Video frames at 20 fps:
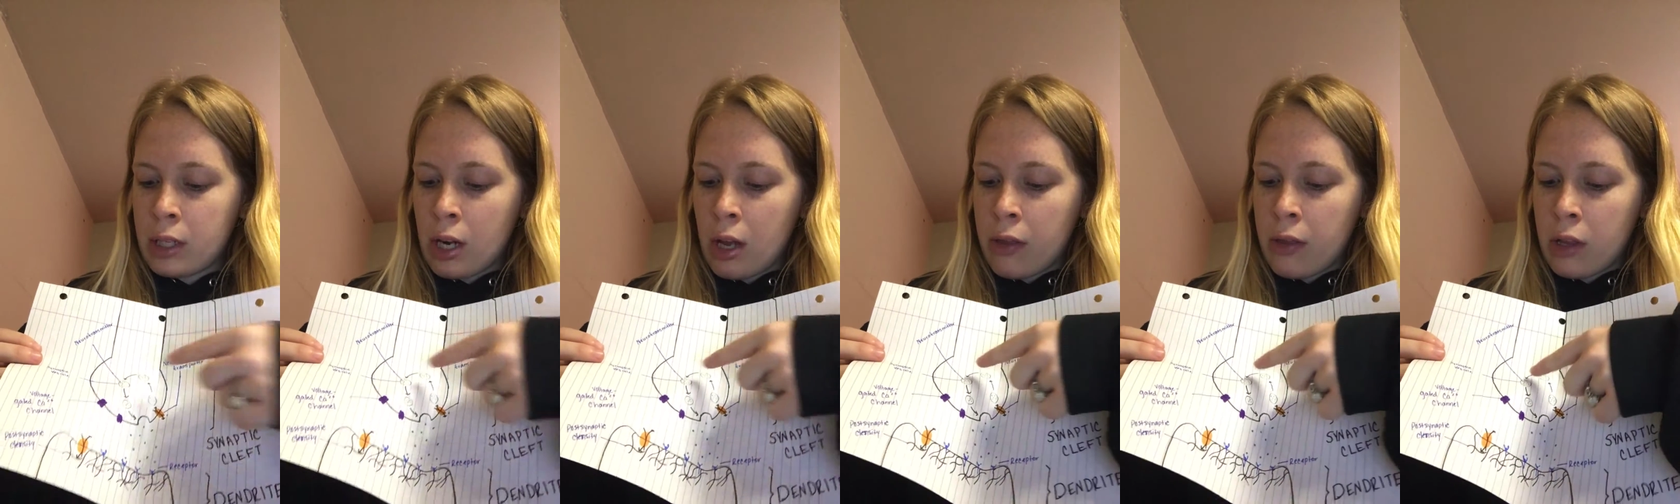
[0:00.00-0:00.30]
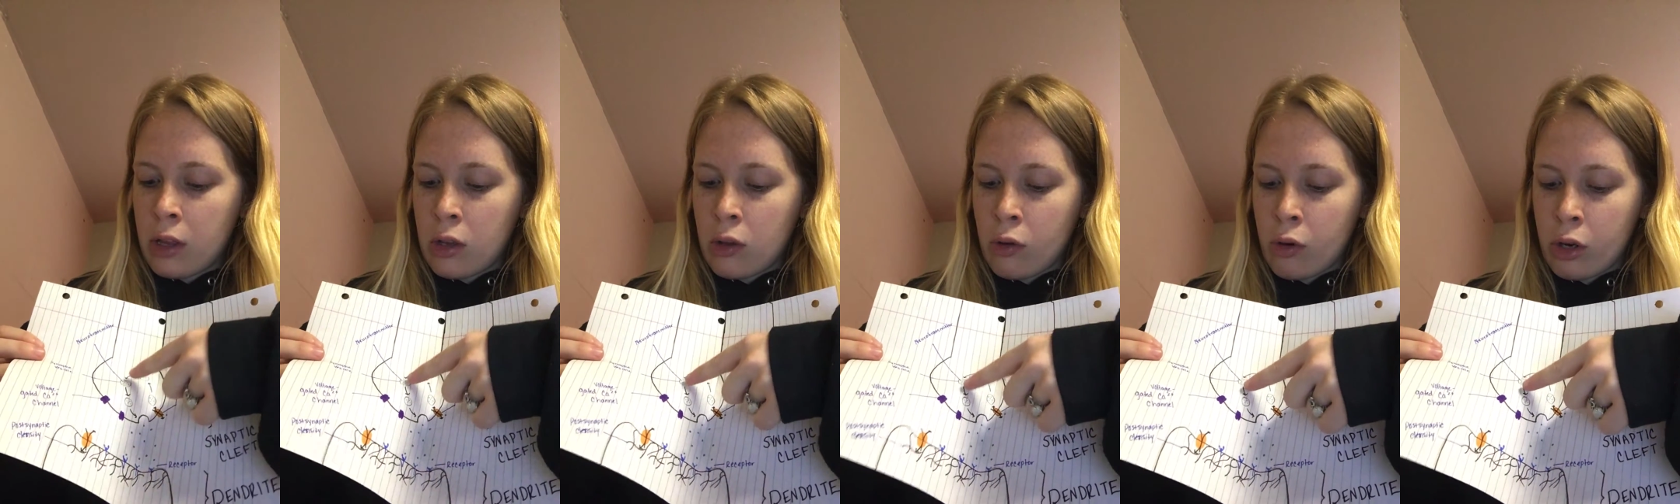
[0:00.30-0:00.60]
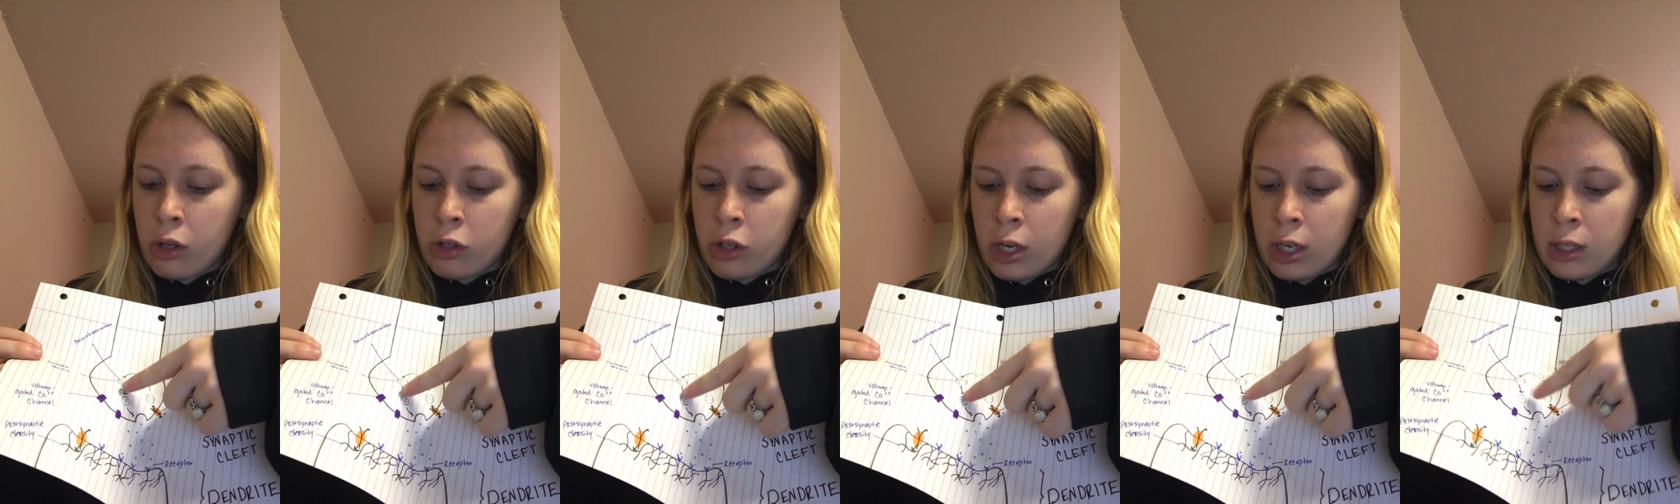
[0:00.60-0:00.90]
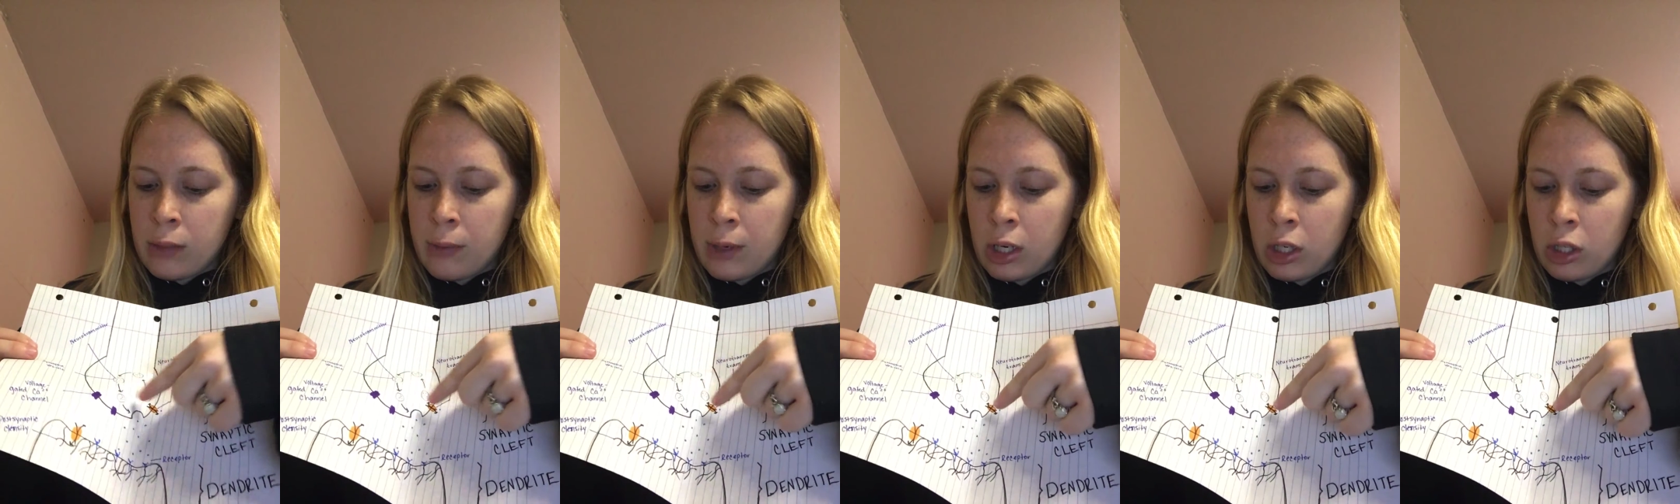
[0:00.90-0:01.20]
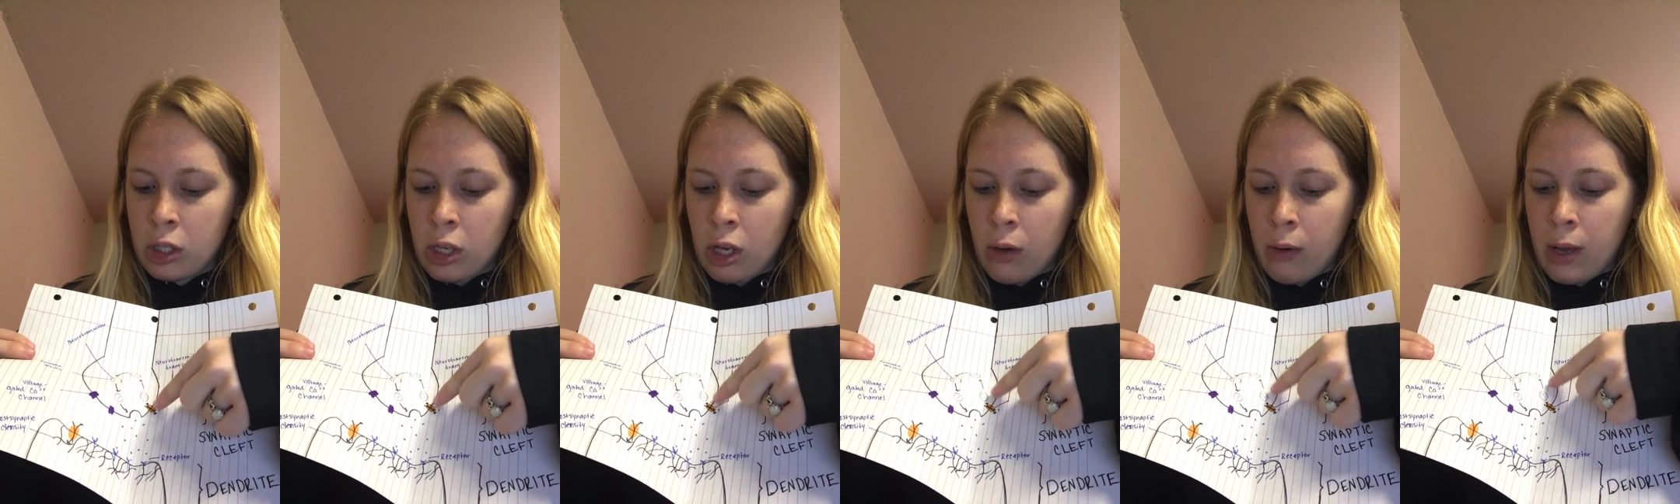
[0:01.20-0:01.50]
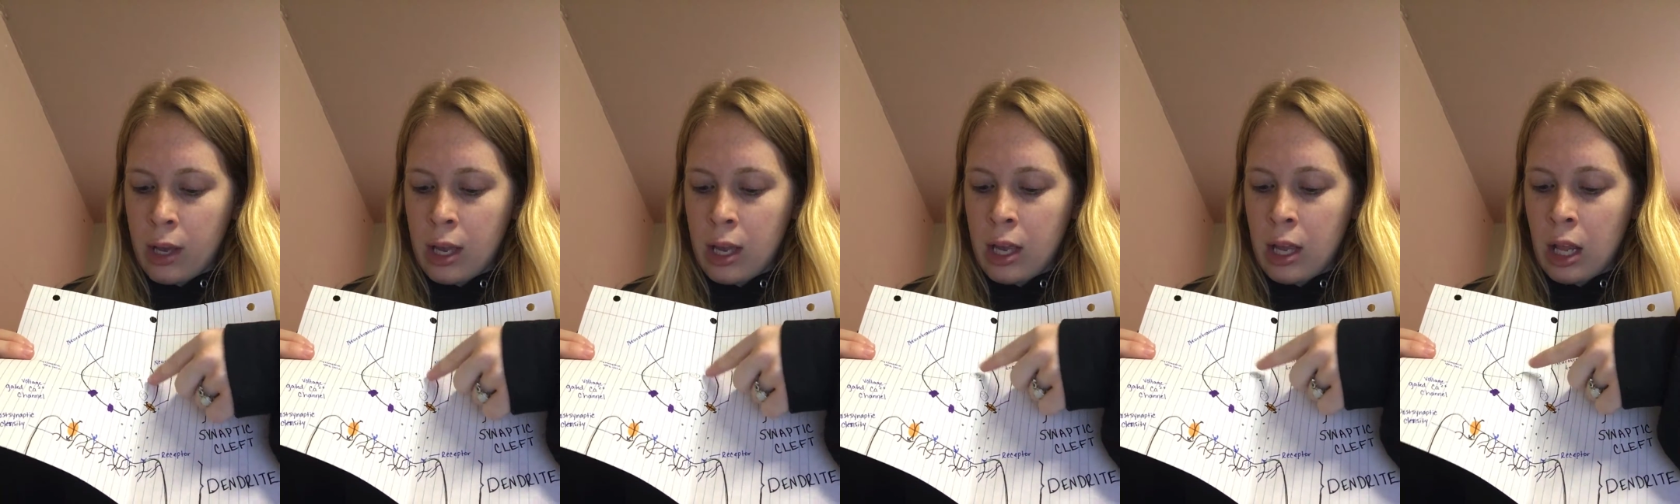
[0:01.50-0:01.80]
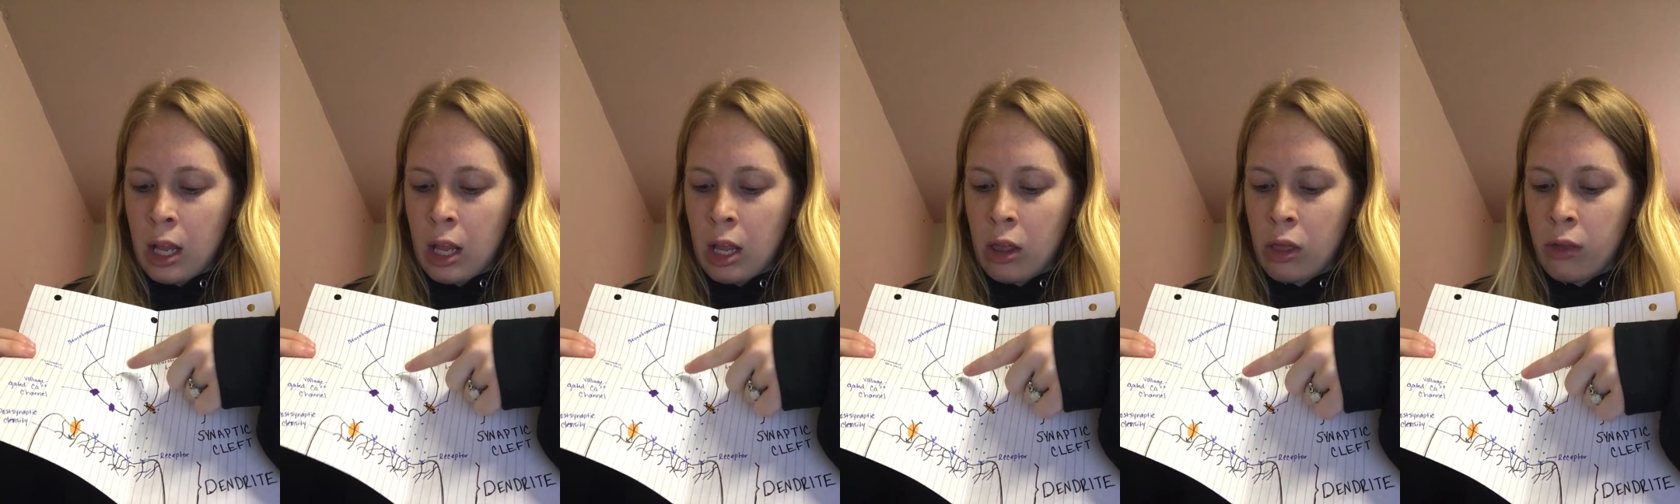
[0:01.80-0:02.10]
to note that the neurotransmitters go
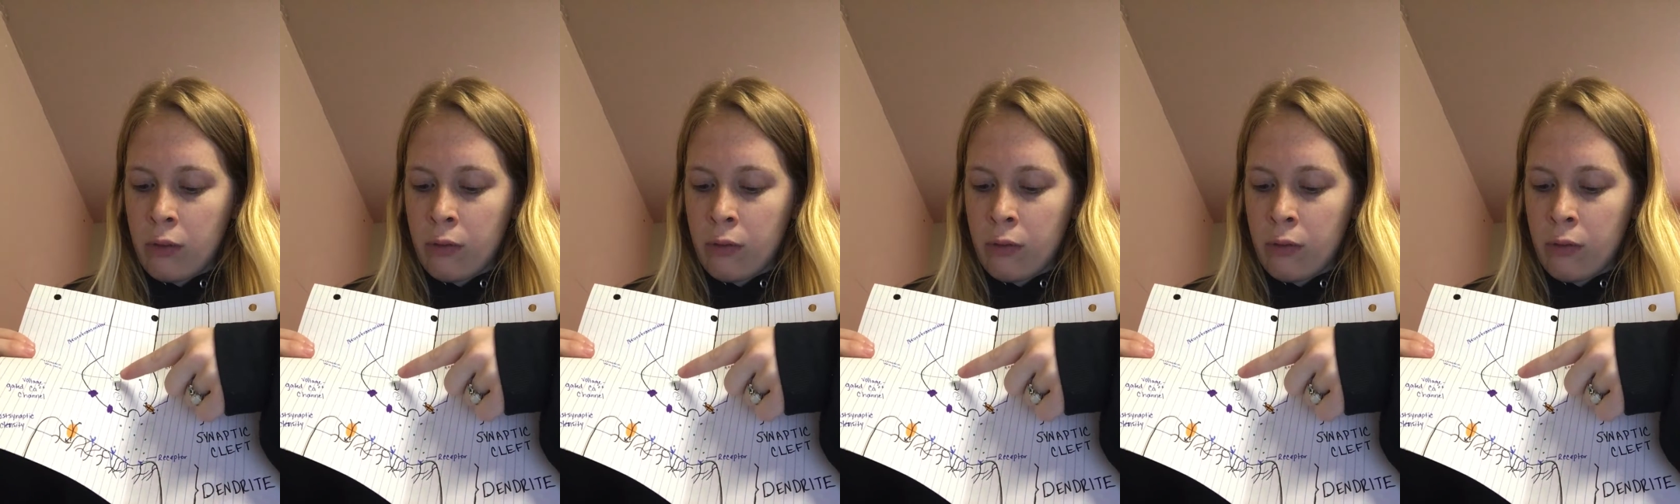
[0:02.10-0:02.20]
in and